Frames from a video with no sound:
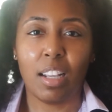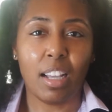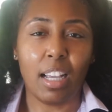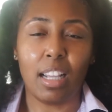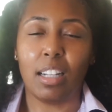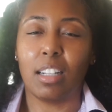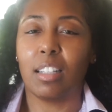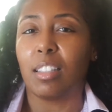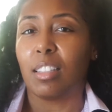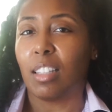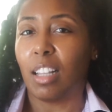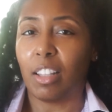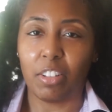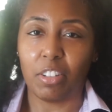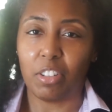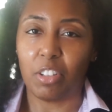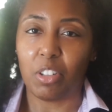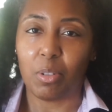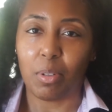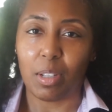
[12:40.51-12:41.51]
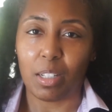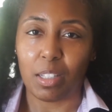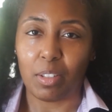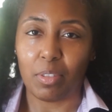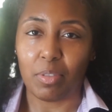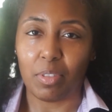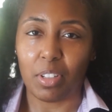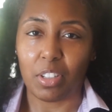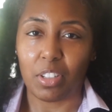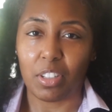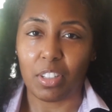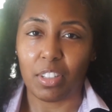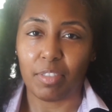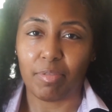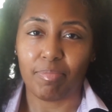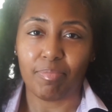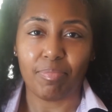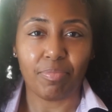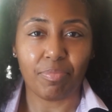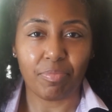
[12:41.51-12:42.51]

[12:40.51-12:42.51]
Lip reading: and a Southern US division.